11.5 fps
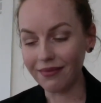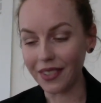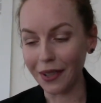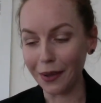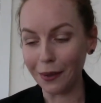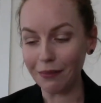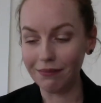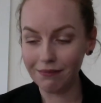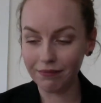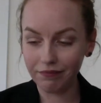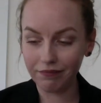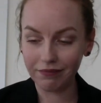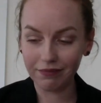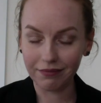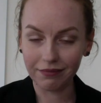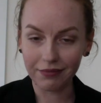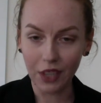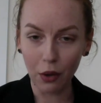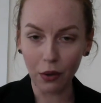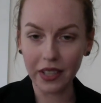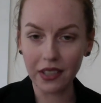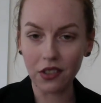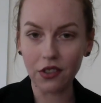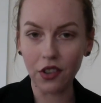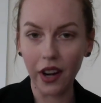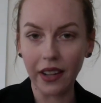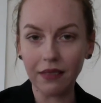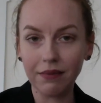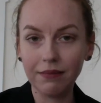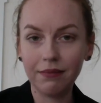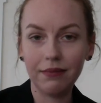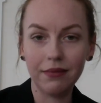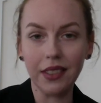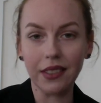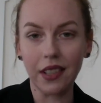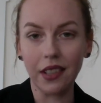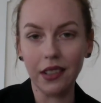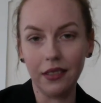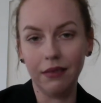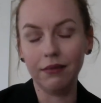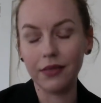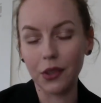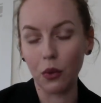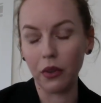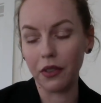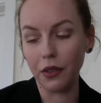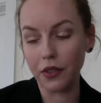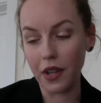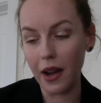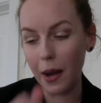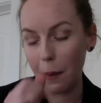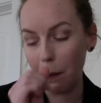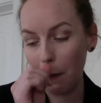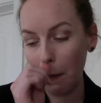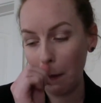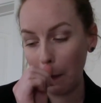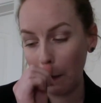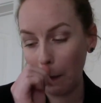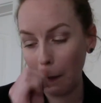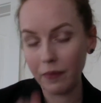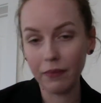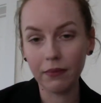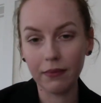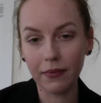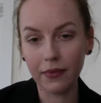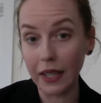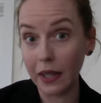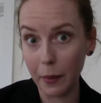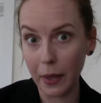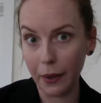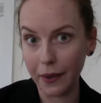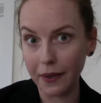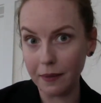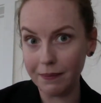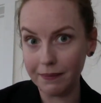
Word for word: so go read straight. It's good, it's worth your time. Think about it.